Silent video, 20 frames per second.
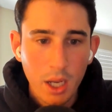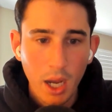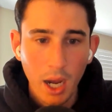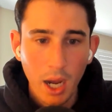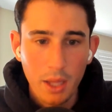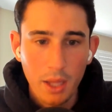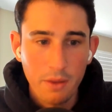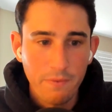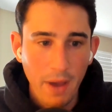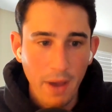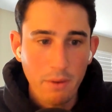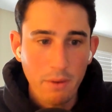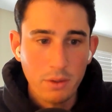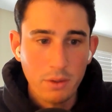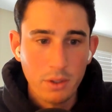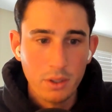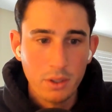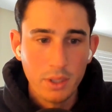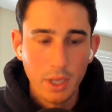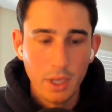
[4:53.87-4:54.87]
Uh, the
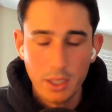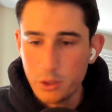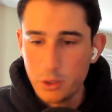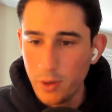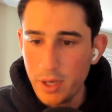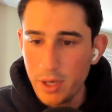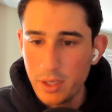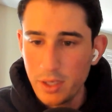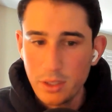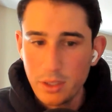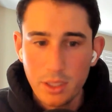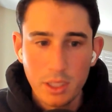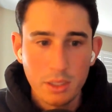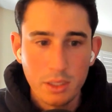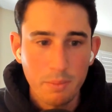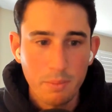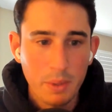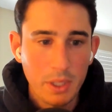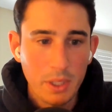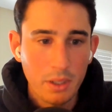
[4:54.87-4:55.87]
founder kind of strangely
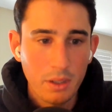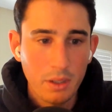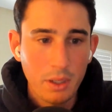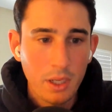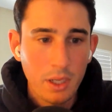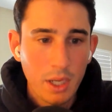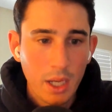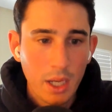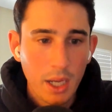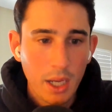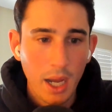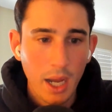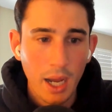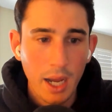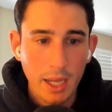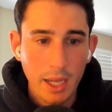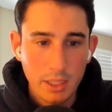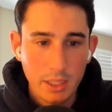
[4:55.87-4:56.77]
disappeared uh,